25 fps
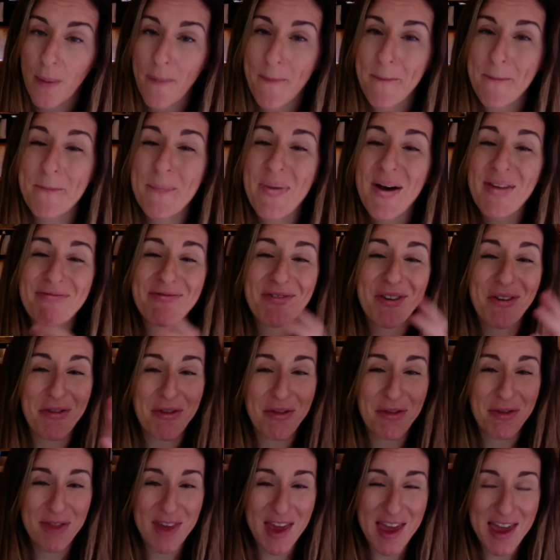but the
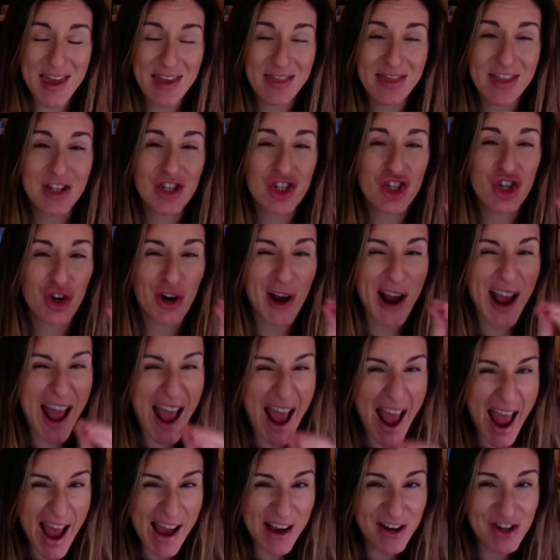thing that you're
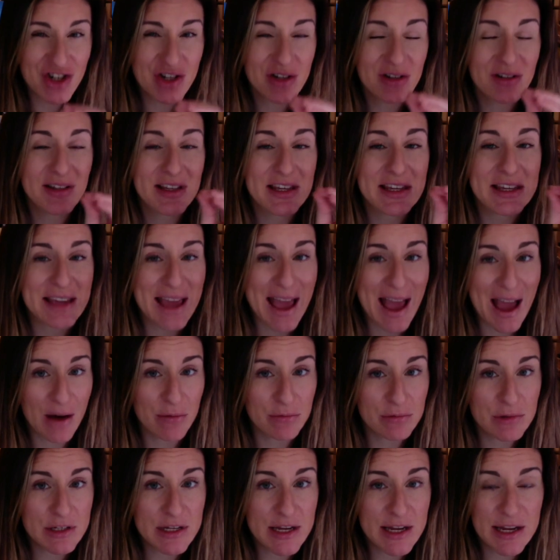actually
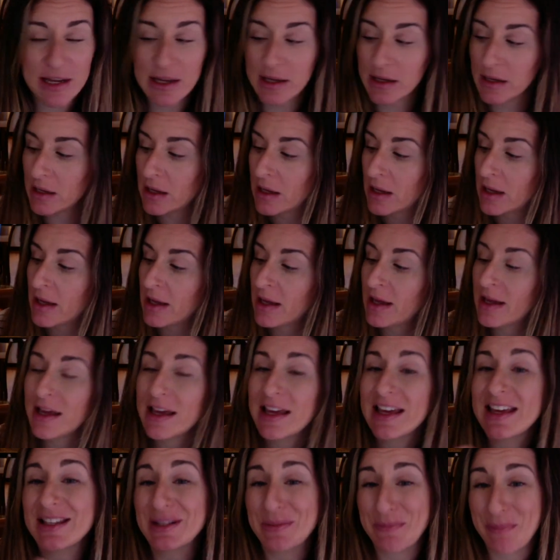counting
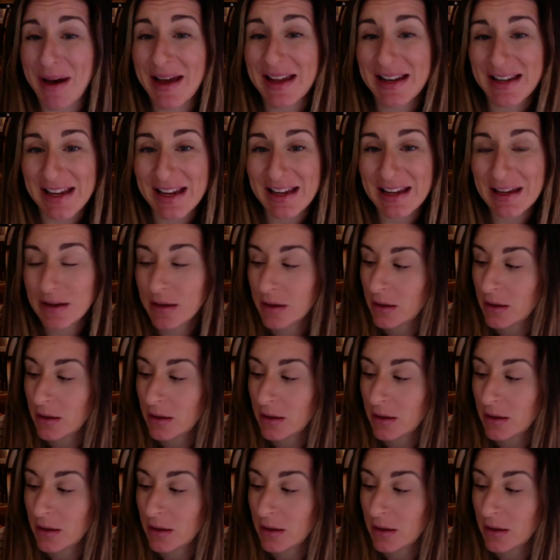is money,